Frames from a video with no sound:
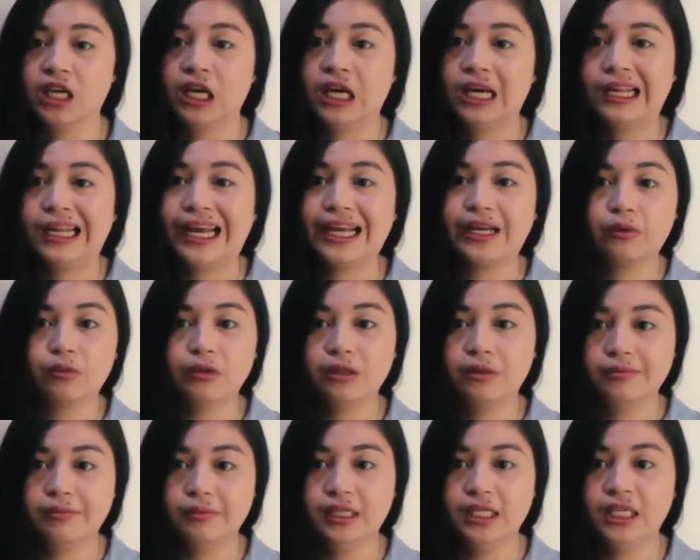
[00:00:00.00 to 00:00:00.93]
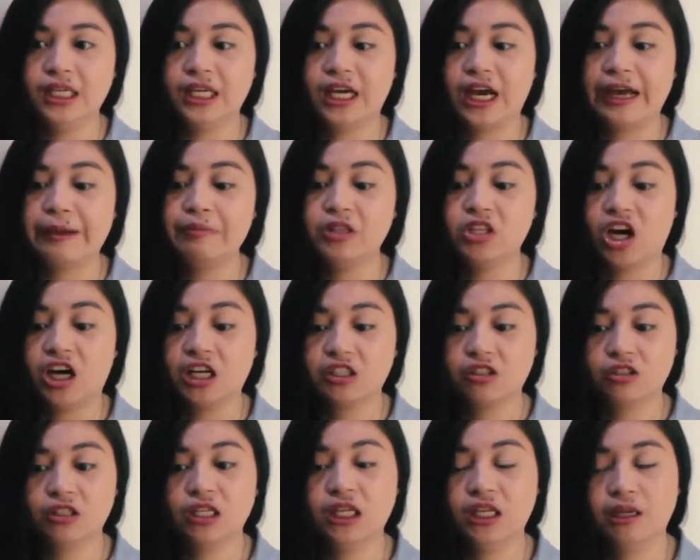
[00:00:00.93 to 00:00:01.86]
Like with me, I'm not
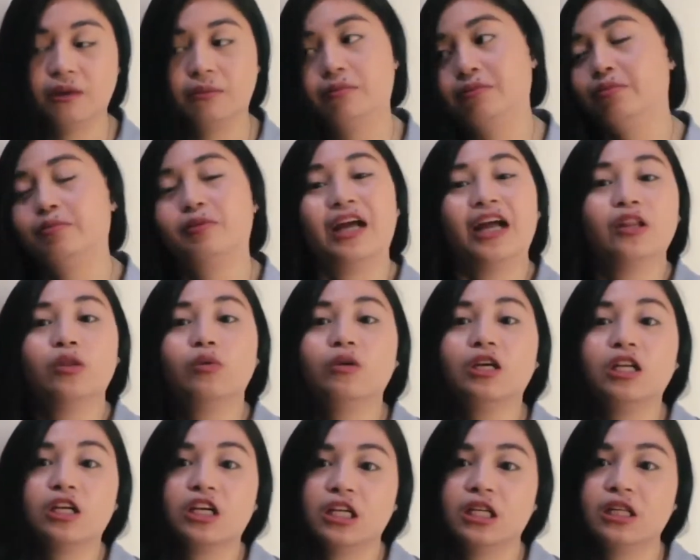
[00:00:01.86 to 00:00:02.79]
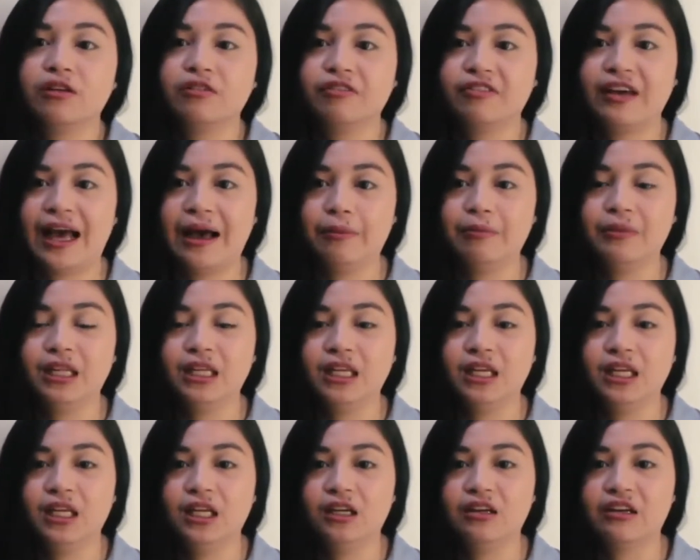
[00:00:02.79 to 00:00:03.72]
really a breadwinner in the
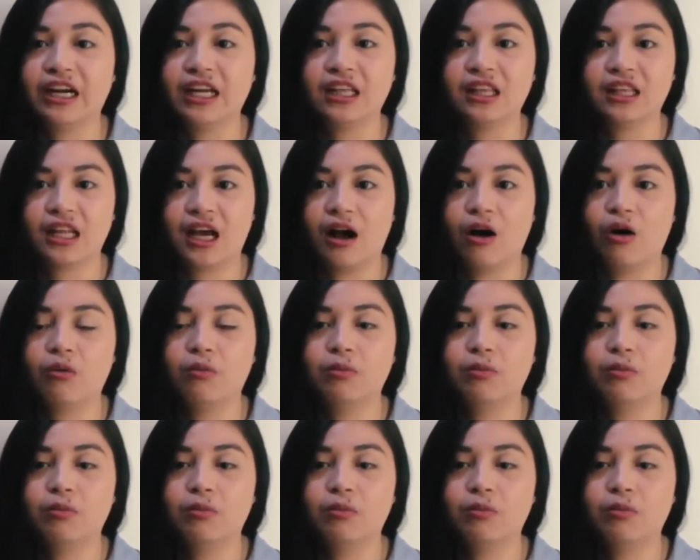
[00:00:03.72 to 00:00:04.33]
family right now,